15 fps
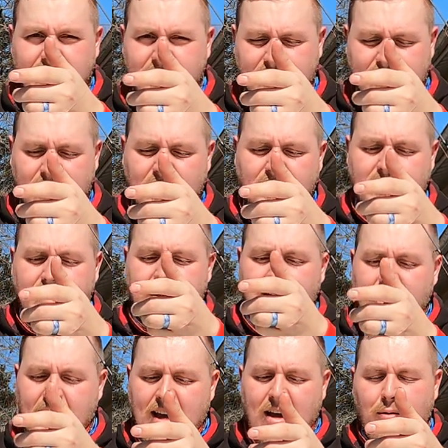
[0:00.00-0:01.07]
just kills it
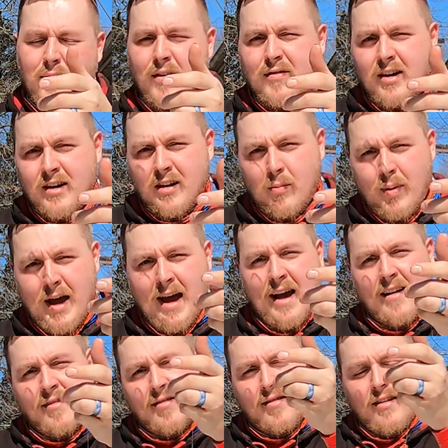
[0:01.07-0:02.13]
and what I've done in the
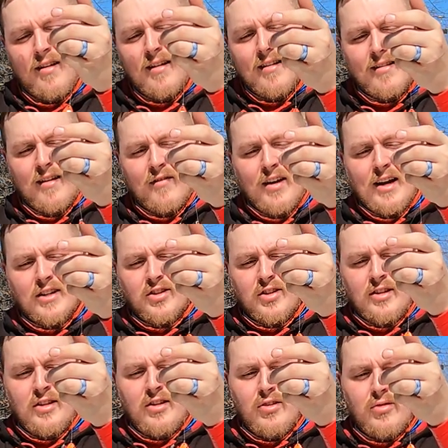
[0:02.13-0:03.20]
past is I've
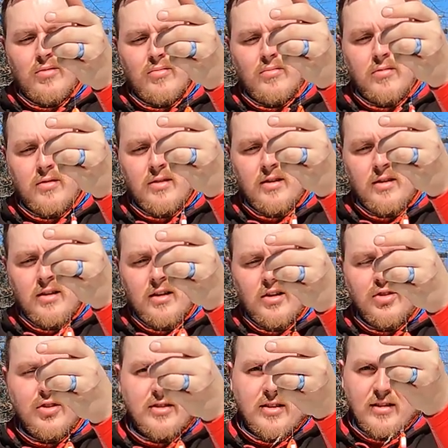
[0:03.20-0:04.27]
actually used
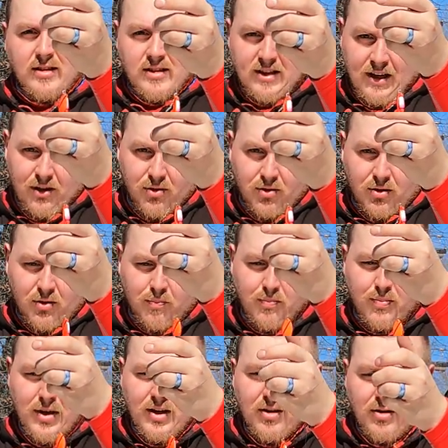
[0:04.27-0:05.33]
just a single
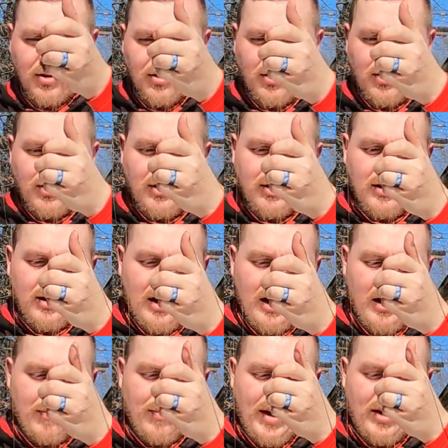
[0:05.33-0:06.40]
bigger
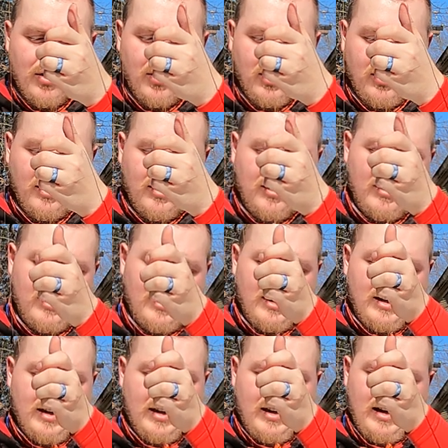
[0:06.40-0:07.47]
uh, bait hook
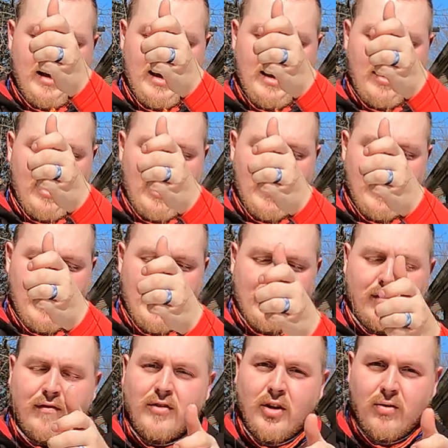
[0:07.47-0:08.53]
uh, on
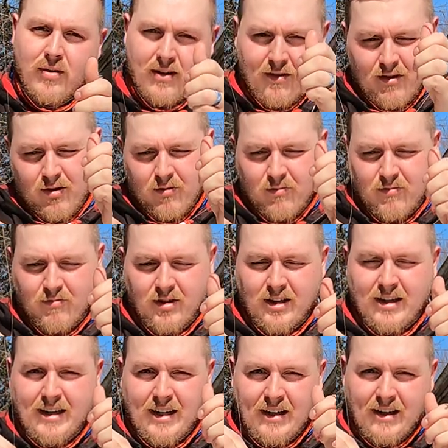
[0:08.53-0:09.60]
a float because you don't
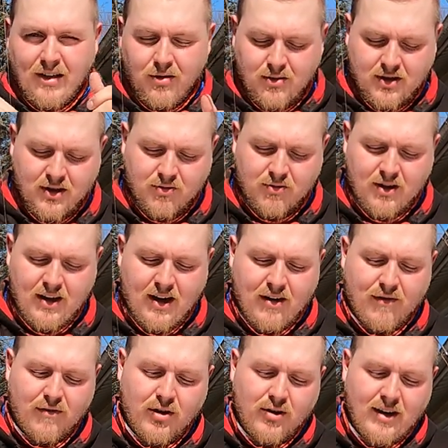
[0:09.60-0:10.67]
really need to use this rig on
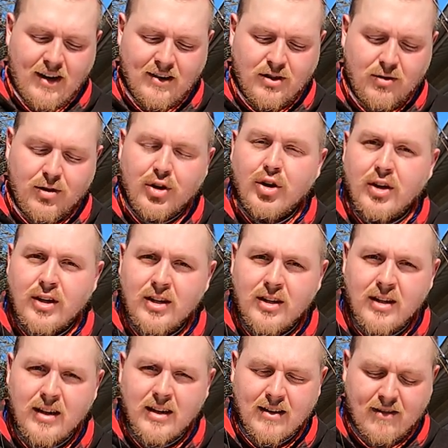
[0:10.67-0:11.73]
a float. I guess you could,
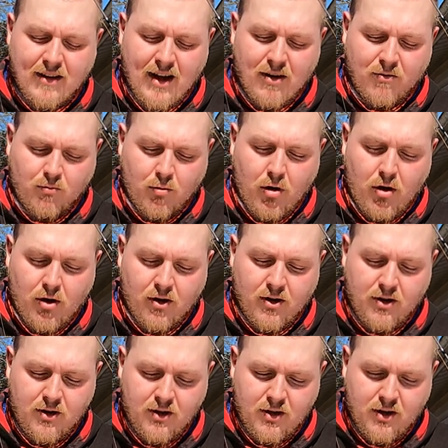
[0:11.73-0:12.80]
it's not wrong.